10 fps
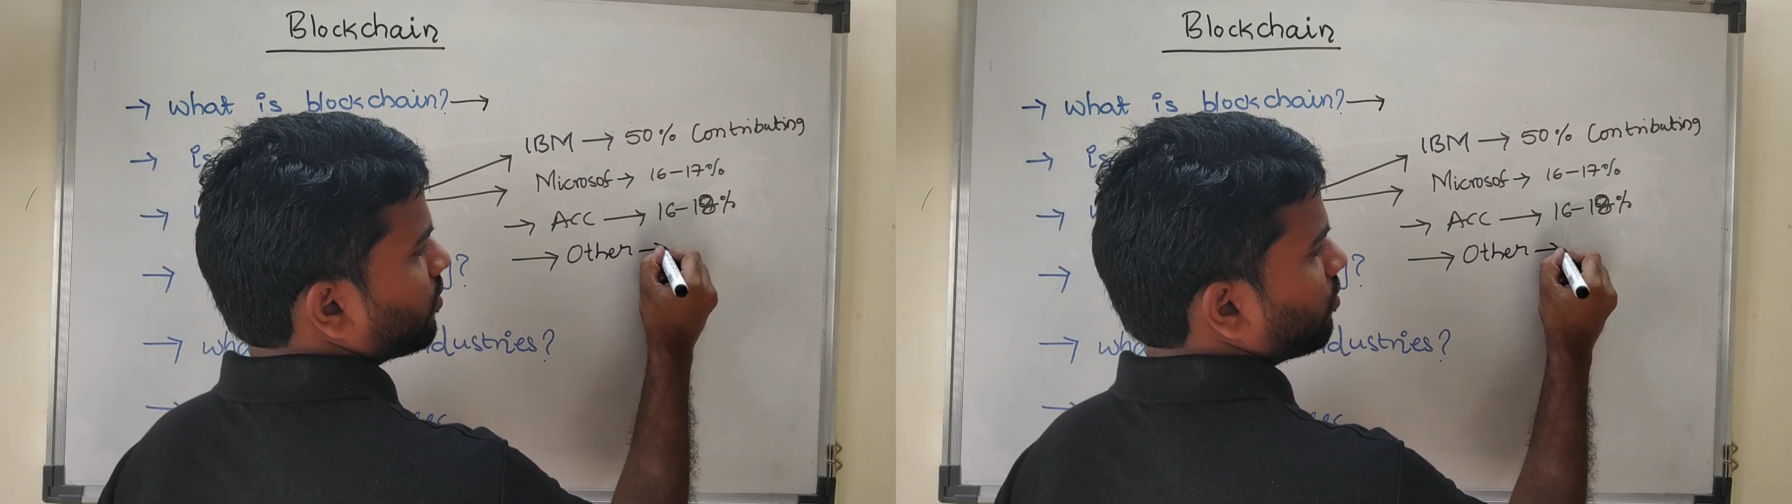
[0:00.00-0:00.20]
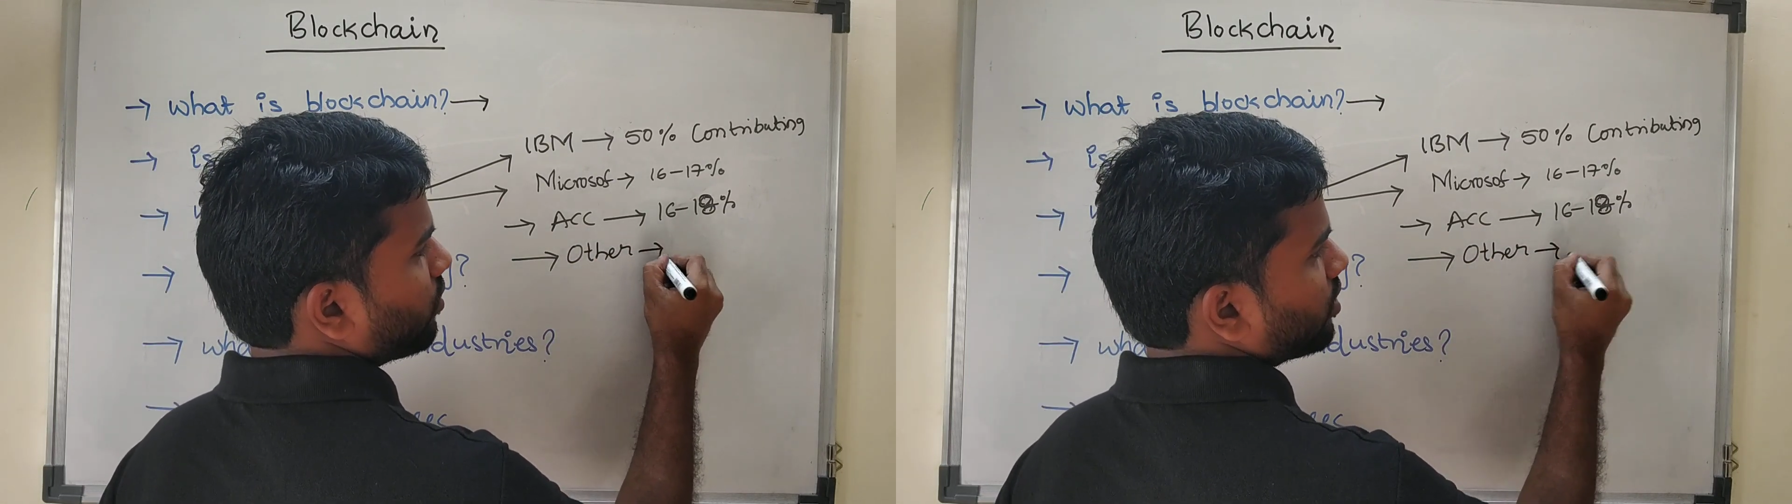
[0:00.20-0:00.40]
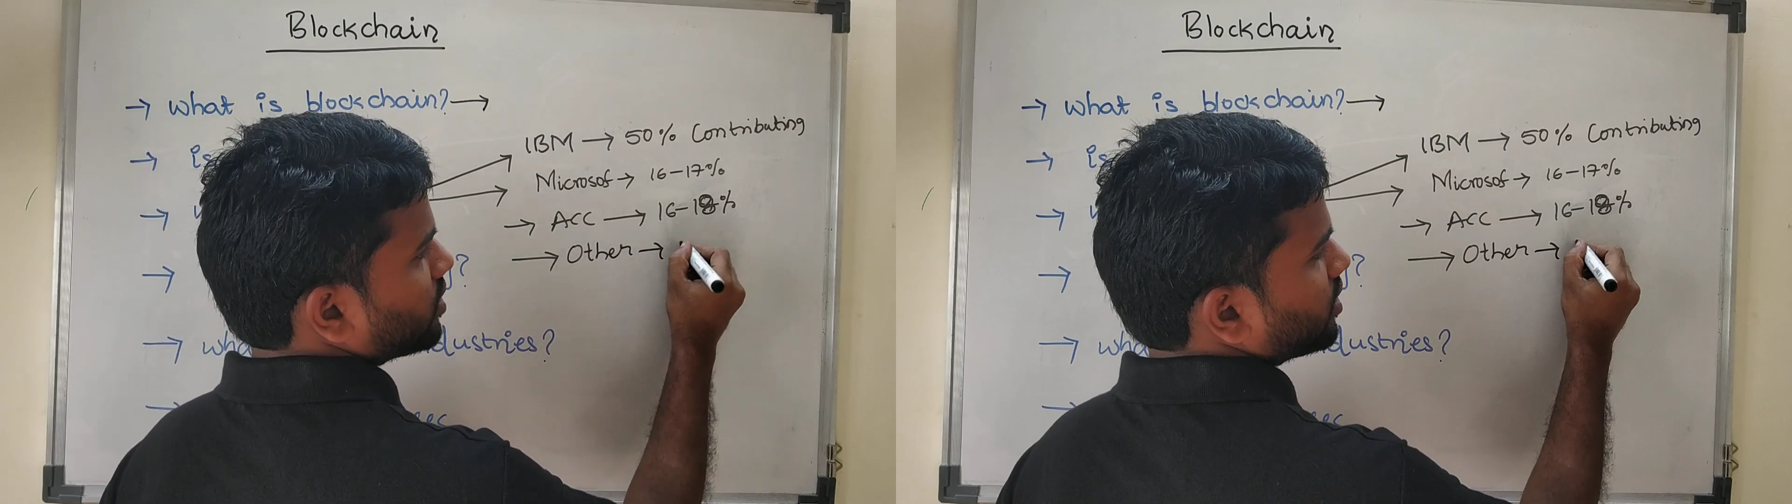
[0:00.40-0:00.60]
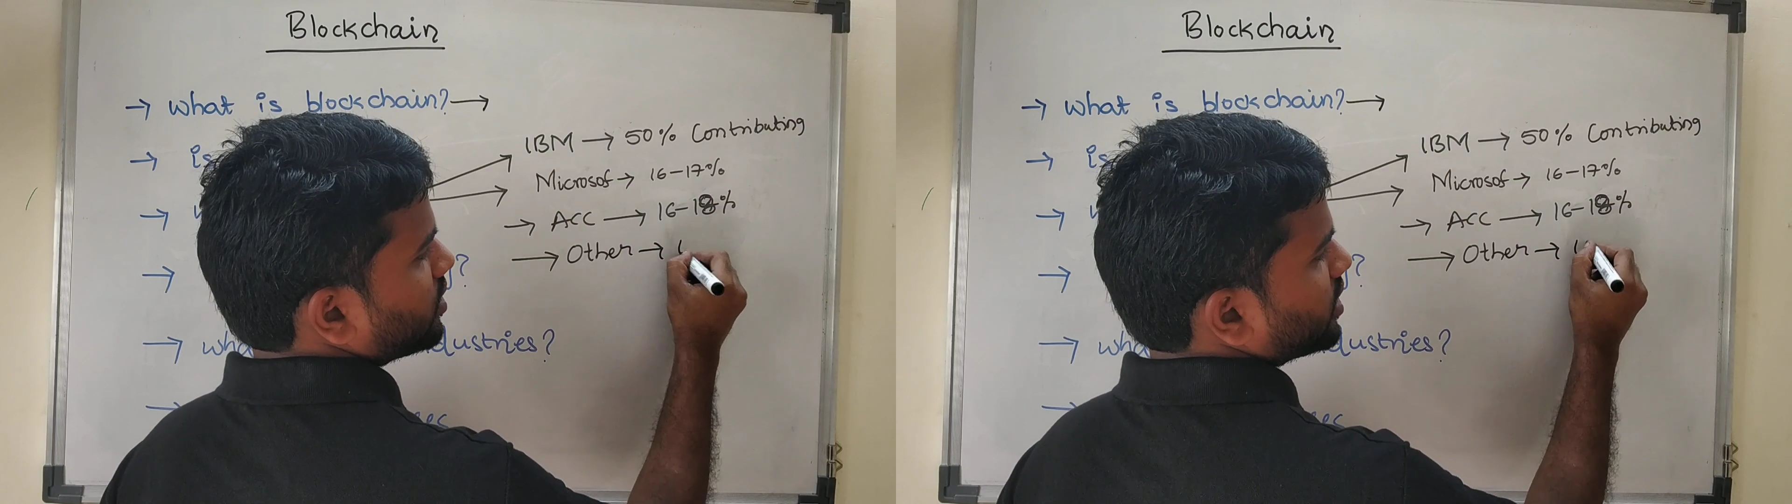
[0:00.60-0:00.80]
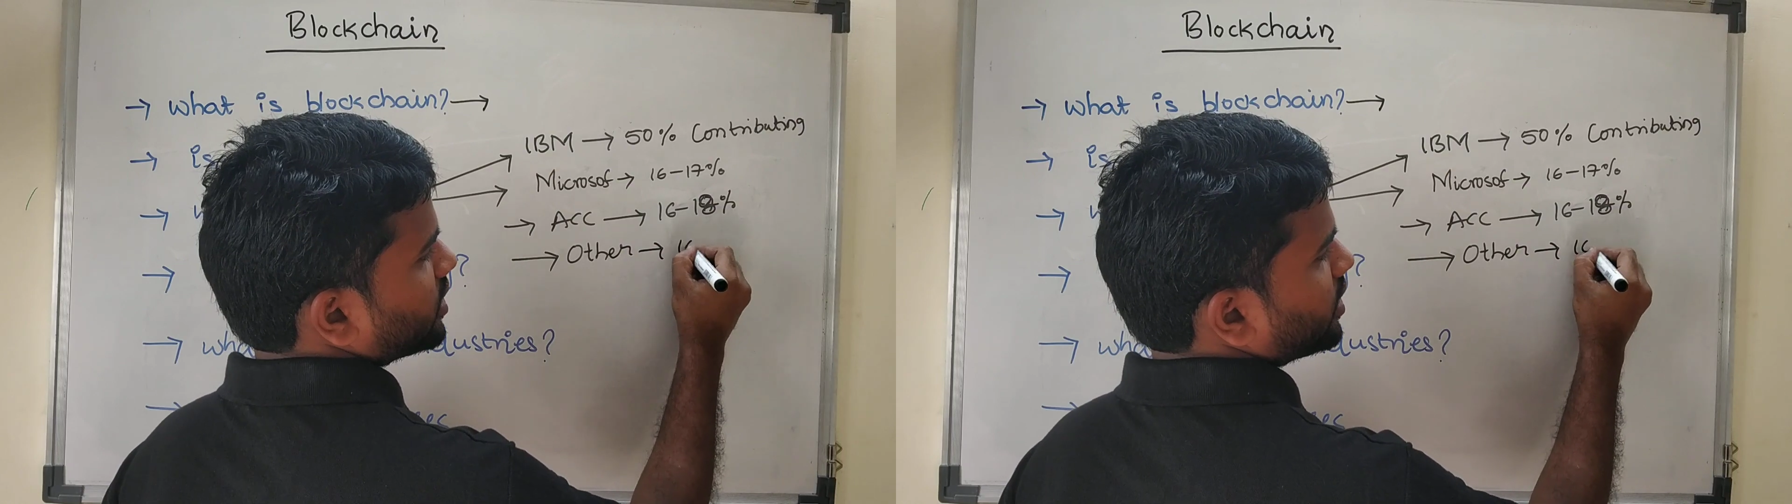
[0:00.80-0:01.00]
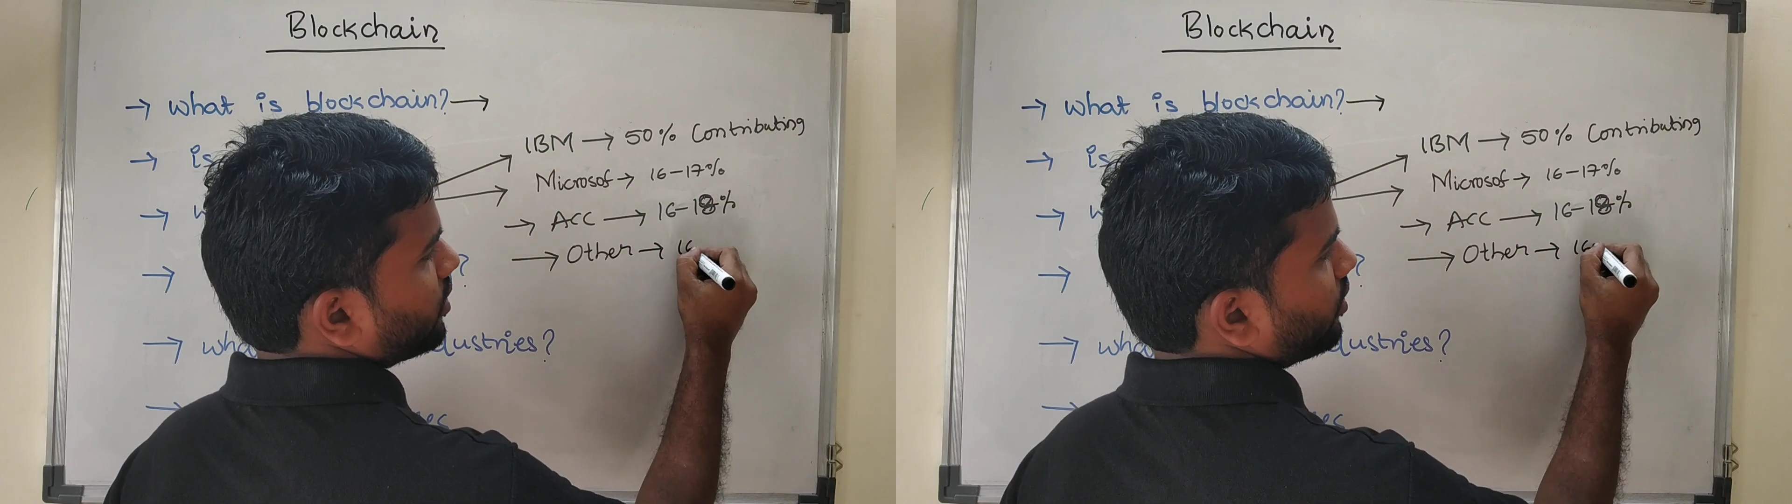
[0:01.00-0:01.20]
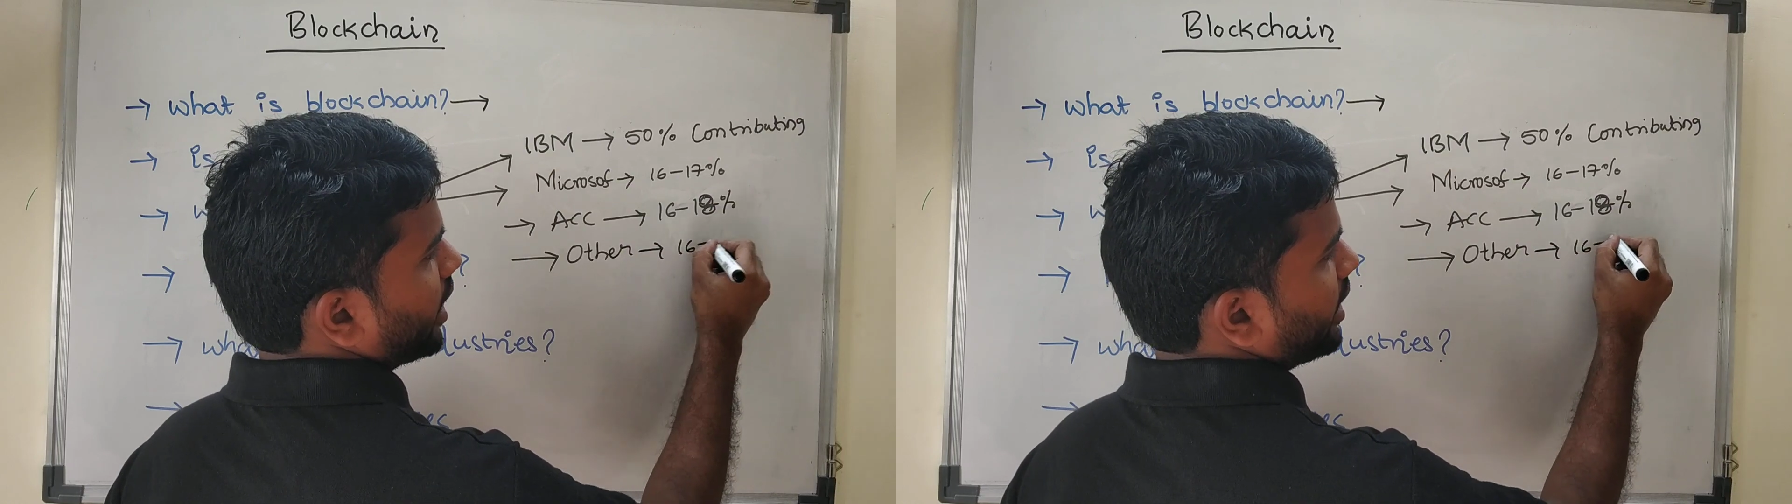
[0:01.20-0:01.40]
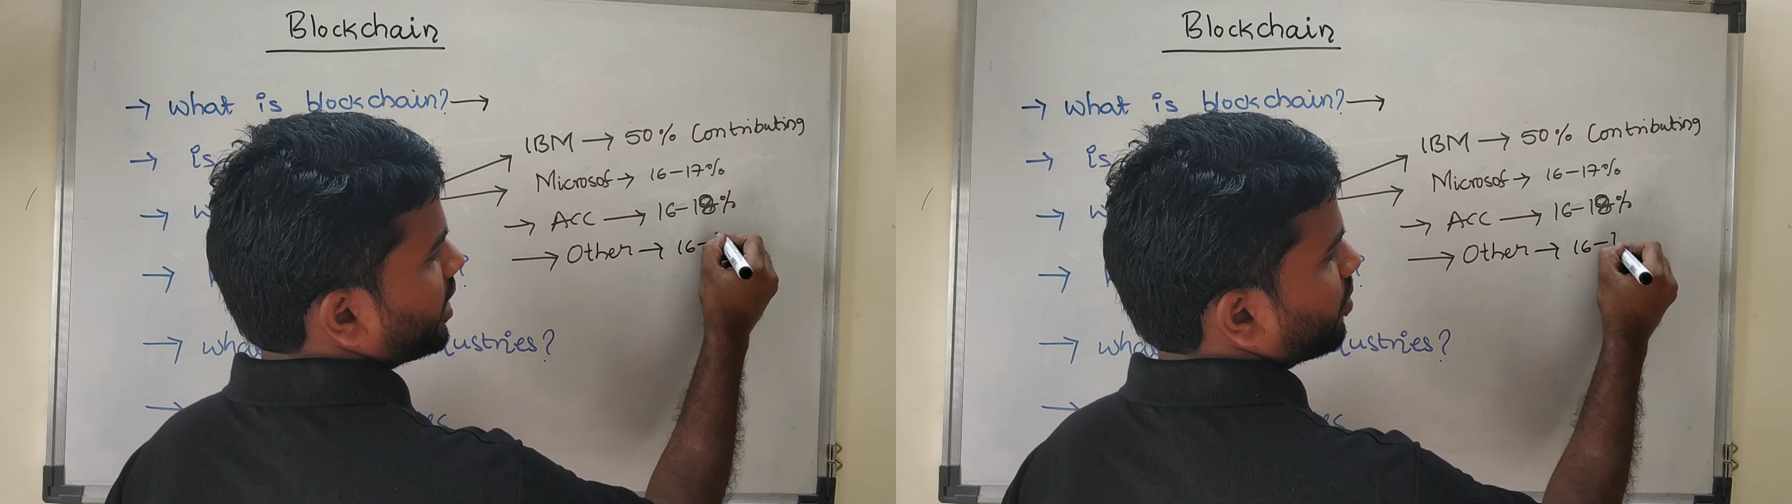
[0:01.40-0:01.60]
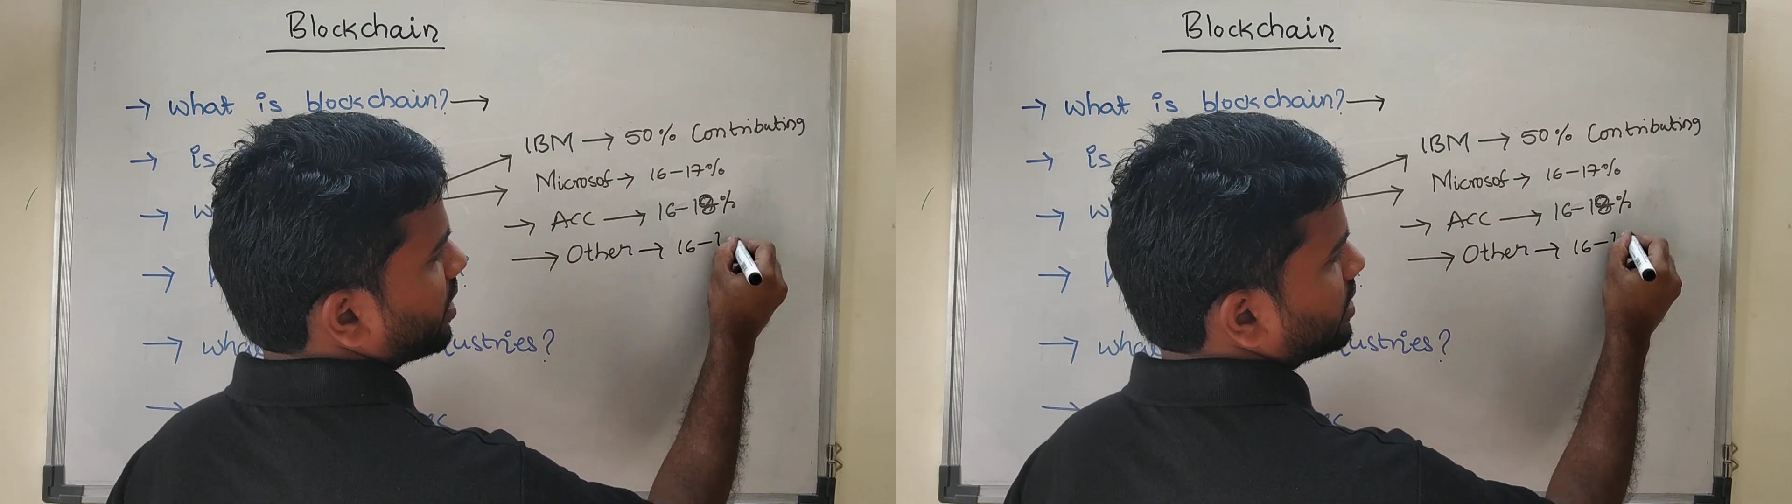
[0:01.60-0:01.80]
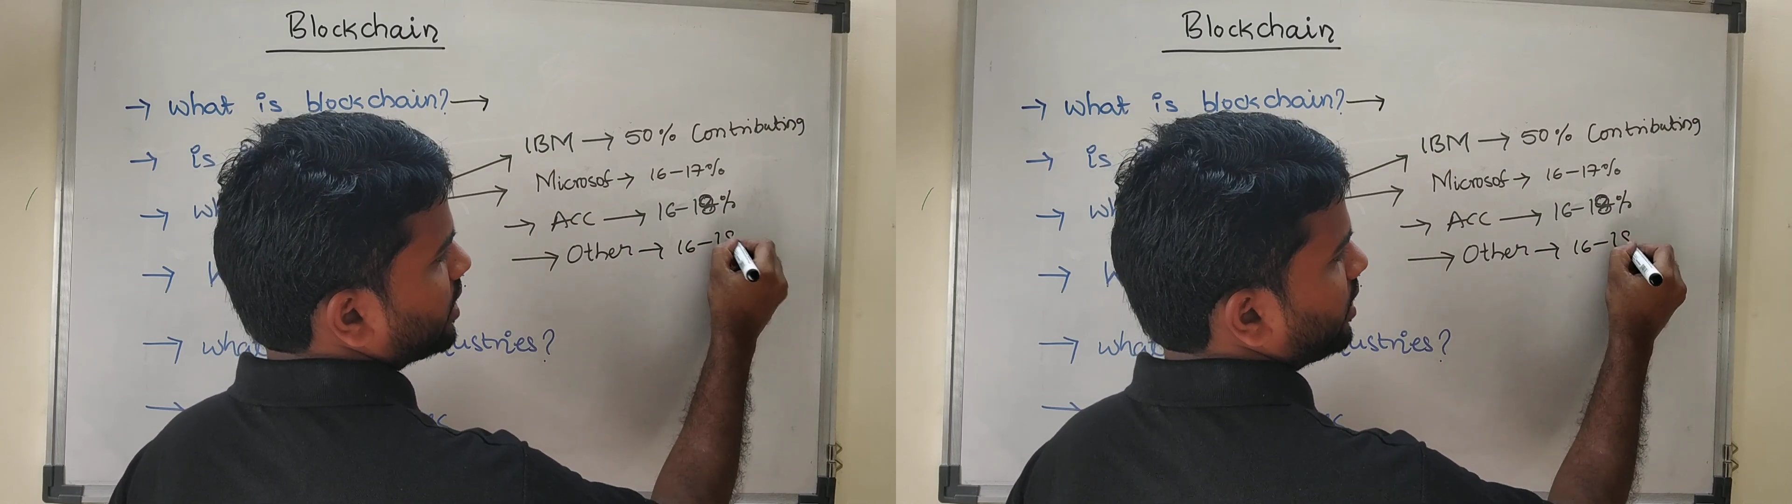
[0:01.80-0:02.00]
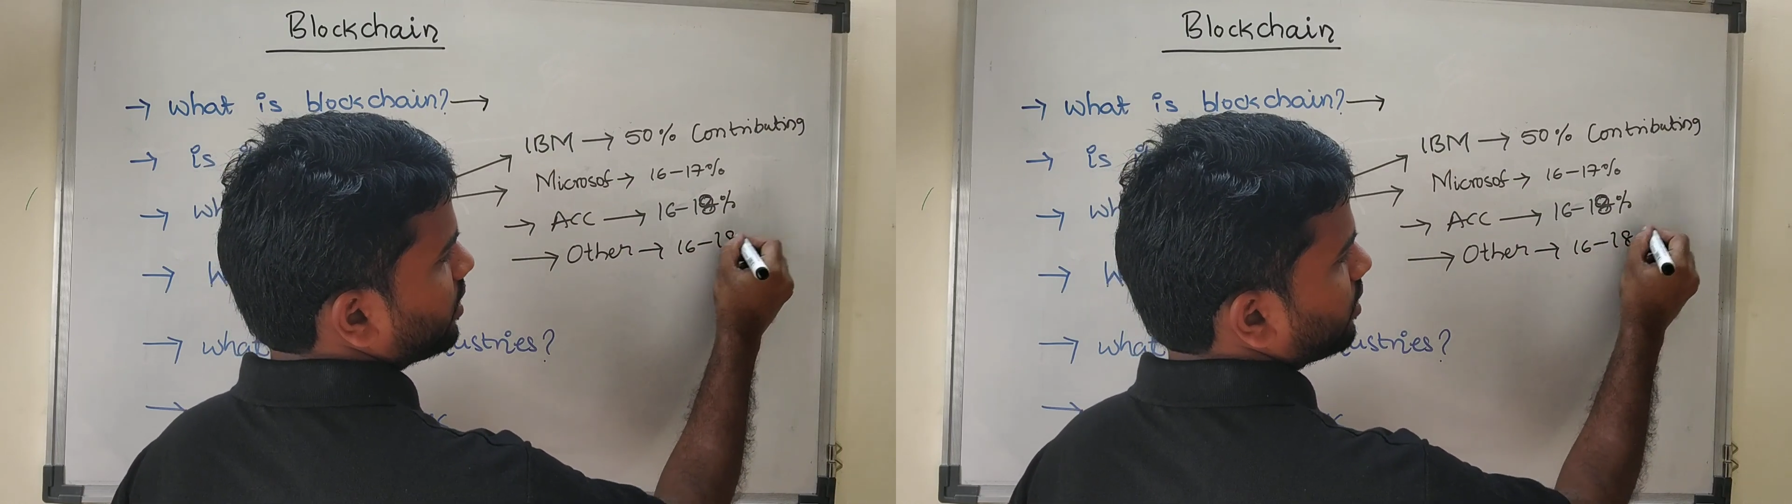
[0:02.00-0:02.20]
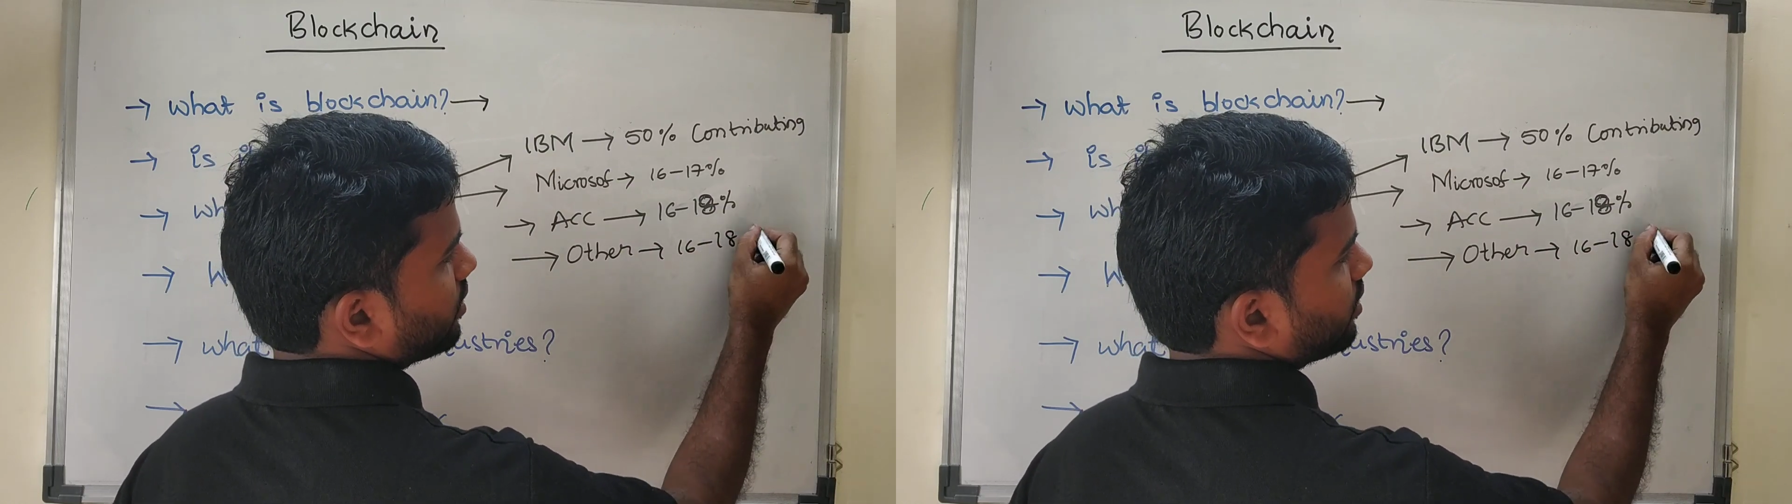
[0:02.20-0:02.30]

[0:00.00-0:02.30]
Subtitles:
focus on 16 to 18%.